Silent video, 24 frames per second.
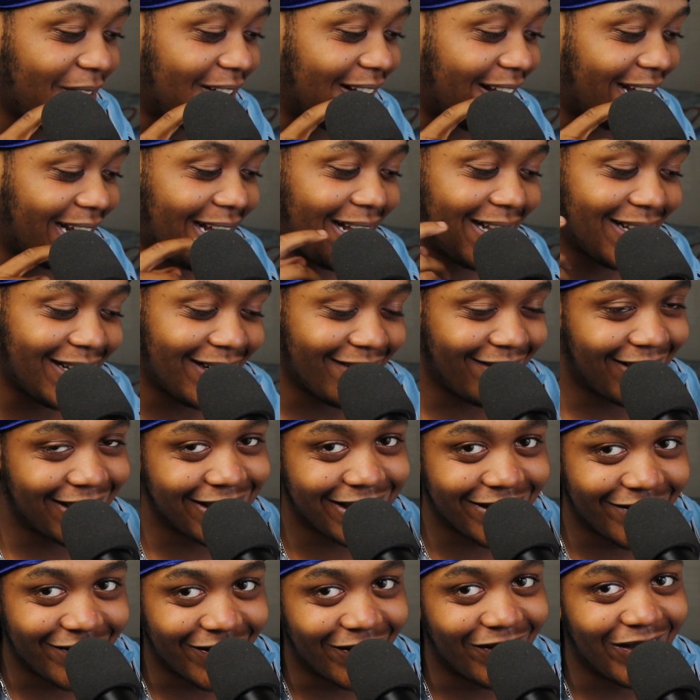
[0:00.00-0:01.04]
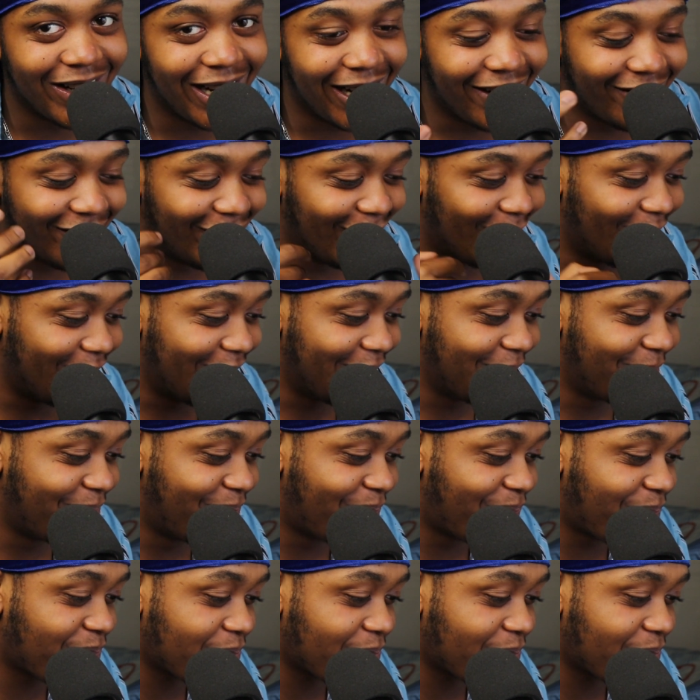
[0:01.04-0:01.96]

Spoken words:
Like, I like myself a black woman.